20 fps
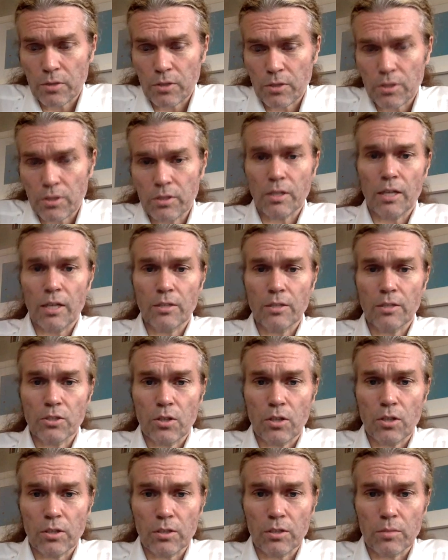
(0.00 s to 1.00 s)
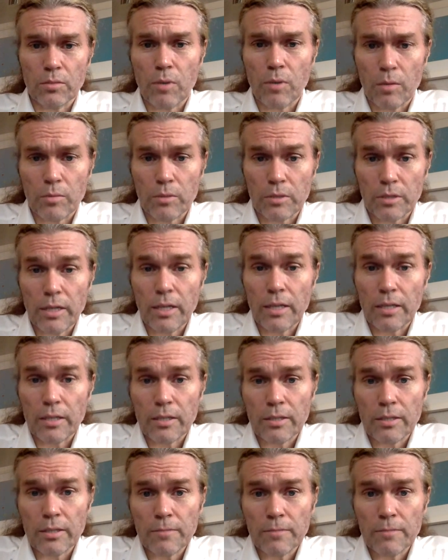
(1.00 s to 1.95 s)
course, I just called them mom and dad.